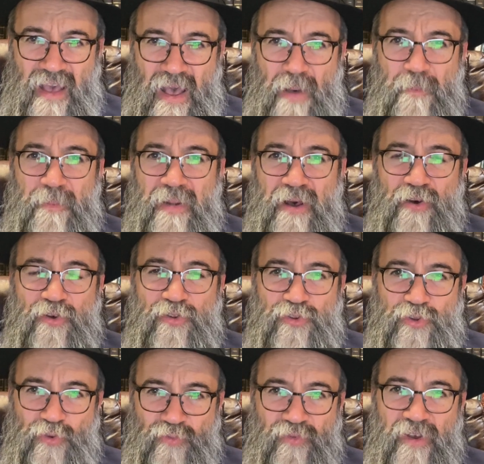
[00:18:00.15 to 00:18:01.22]

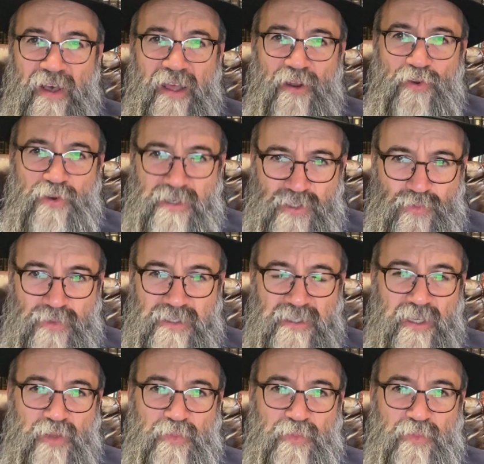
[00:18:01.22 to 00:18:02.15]
amount of challah, as we said